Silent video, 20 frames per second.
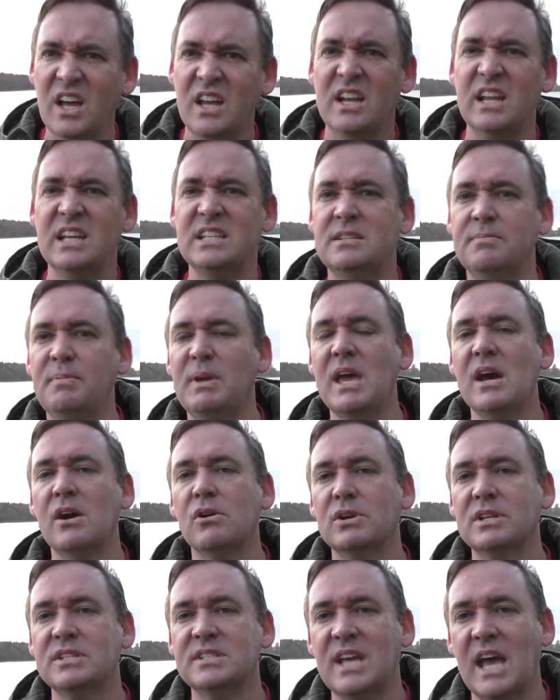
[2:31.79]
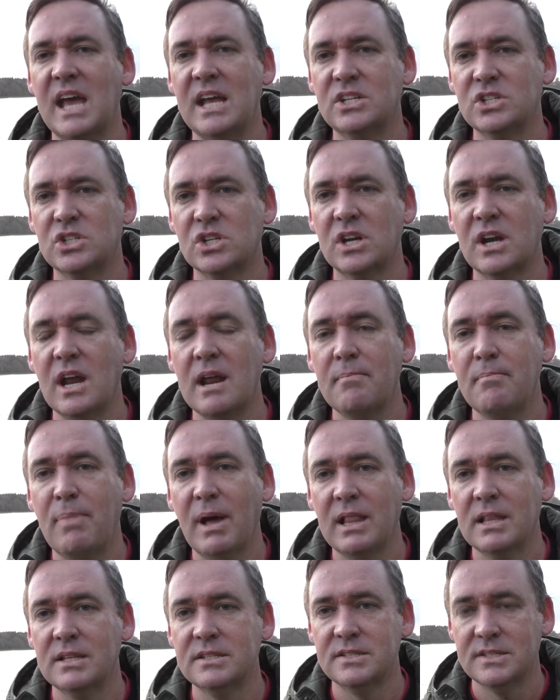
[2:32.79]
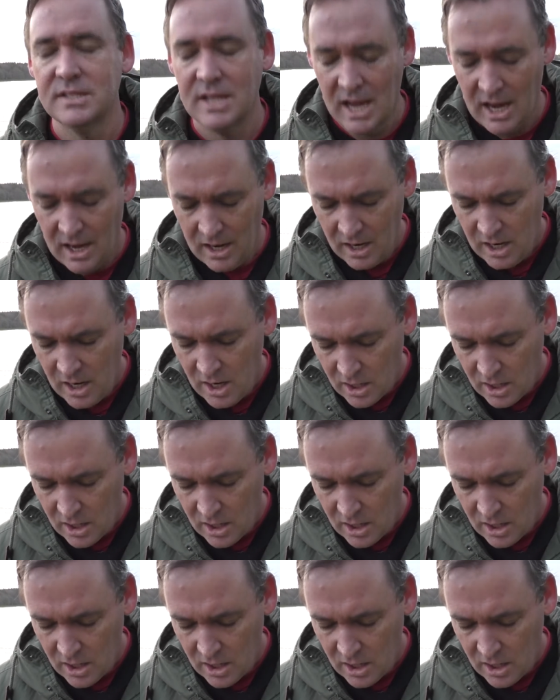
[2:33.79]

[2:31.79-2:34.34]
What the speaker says: need to be held in tension and balanced out.